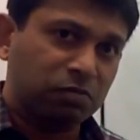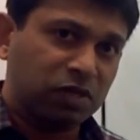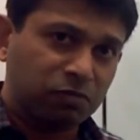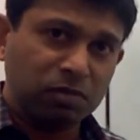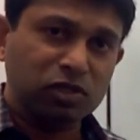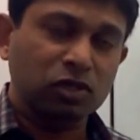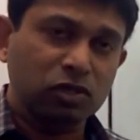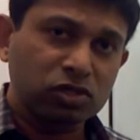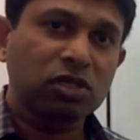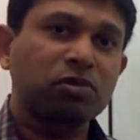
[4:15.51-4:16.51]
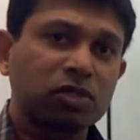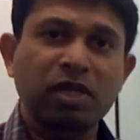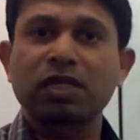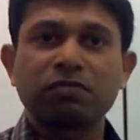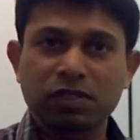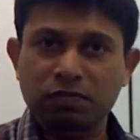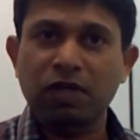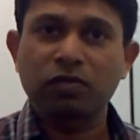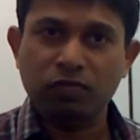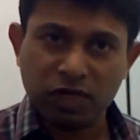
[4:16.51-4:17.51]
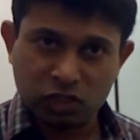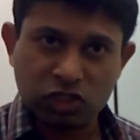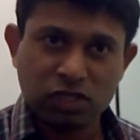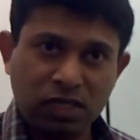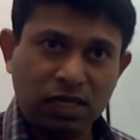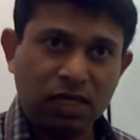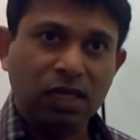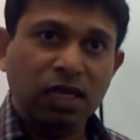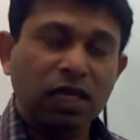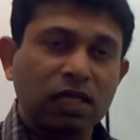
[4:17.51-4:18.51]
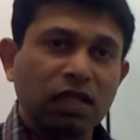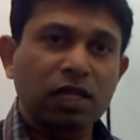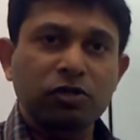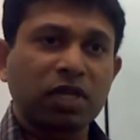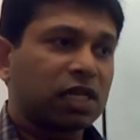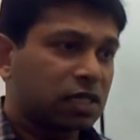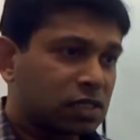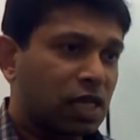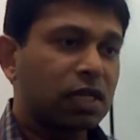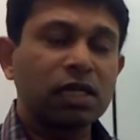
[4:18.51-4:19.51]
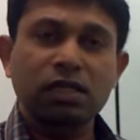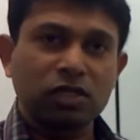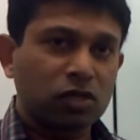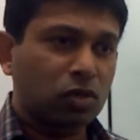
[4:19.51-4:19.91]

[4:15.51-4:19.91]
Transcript: but from a solution perspective, it's very rich in that you can extend it,